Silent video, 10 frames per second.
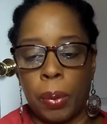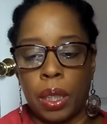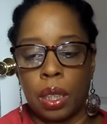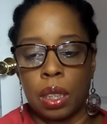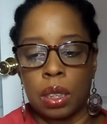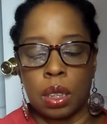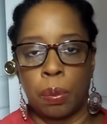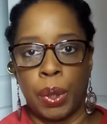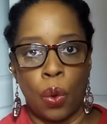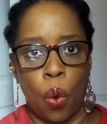because it'll
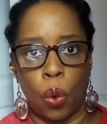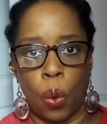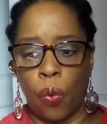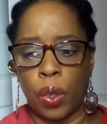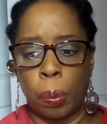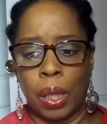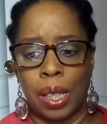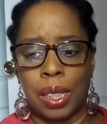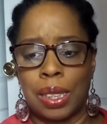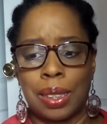be all over the
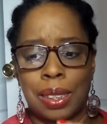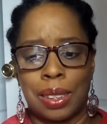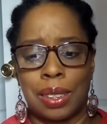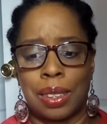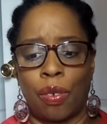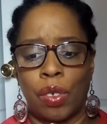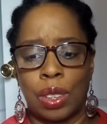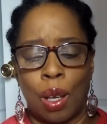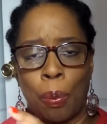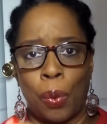place because stuff is
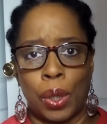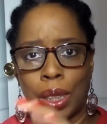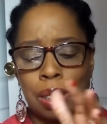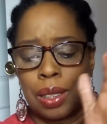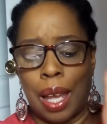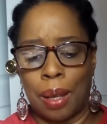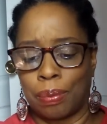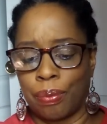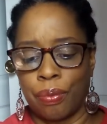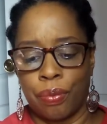up on the top.
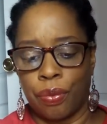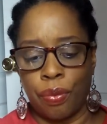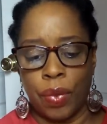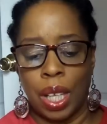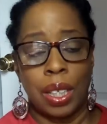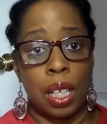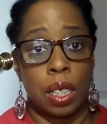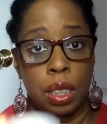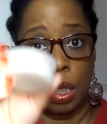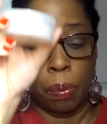They could
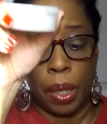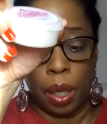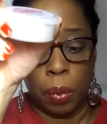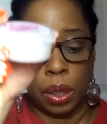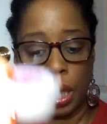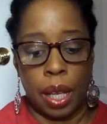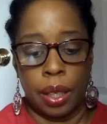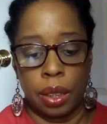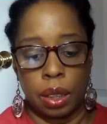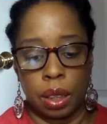have did better with
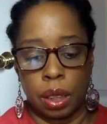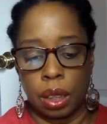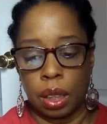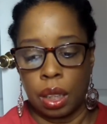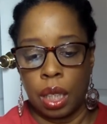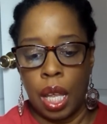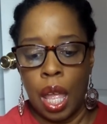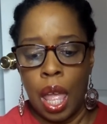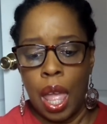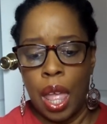that.
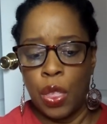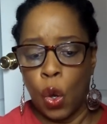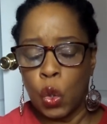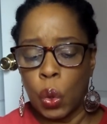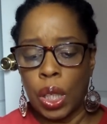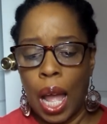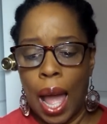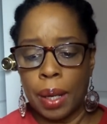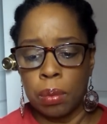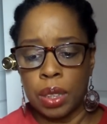And those were the
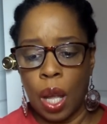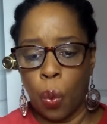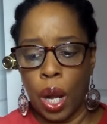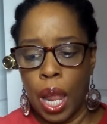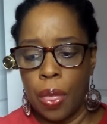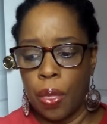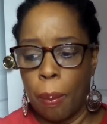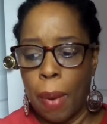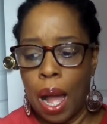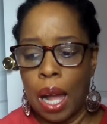items that were in the
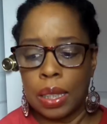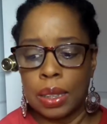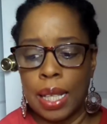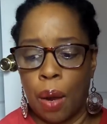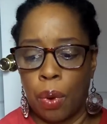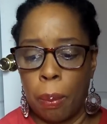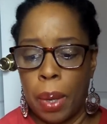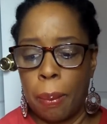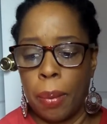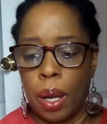box. Now
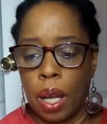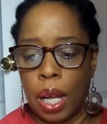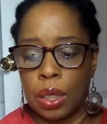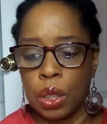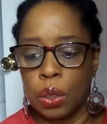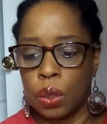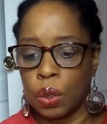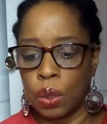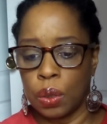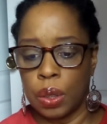remember, I
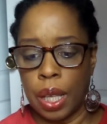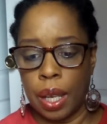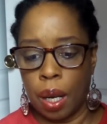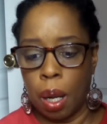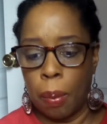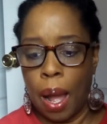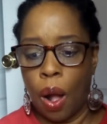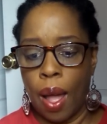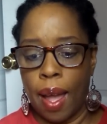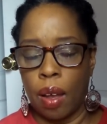told you that um,
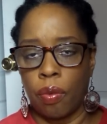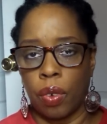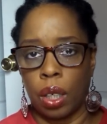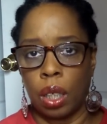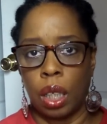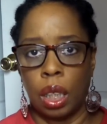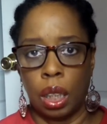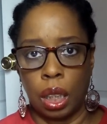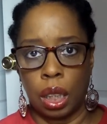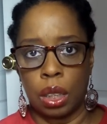I'll have a
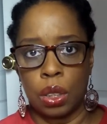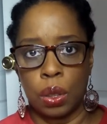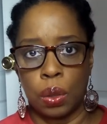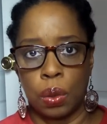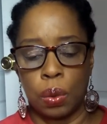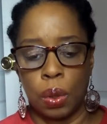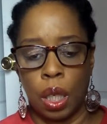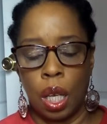link to